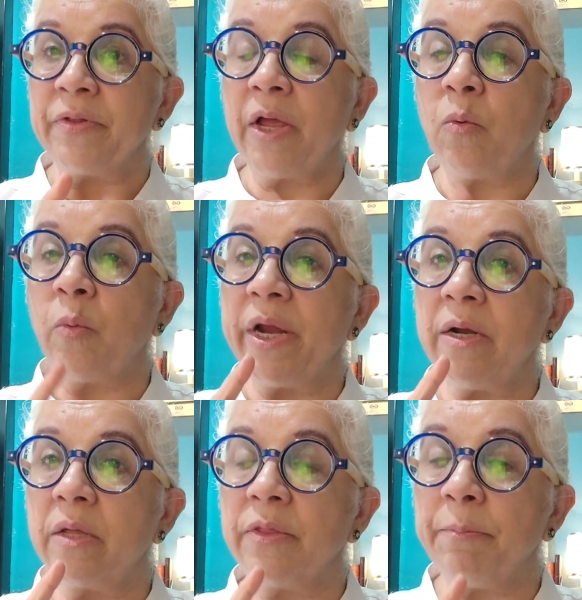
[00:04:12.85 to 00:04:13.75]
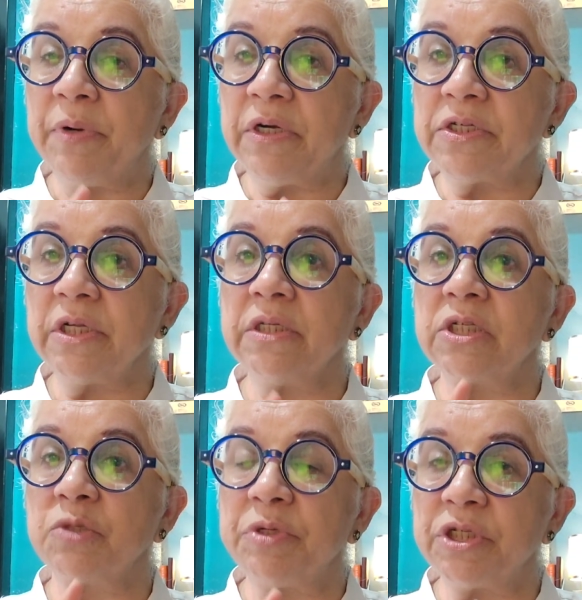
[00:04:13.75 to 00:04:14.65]
Now, when the
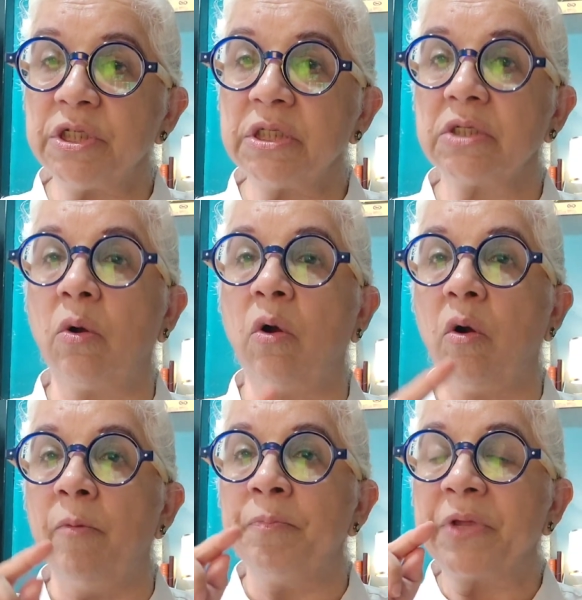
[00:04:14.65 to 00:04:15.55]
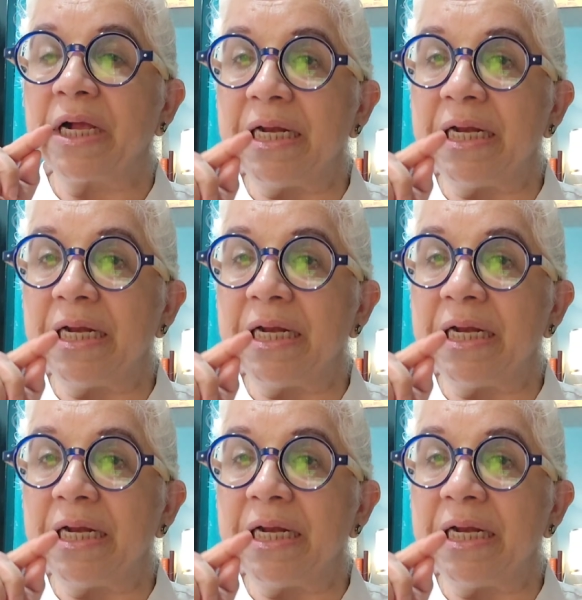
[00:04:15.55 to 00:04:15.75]
person switches or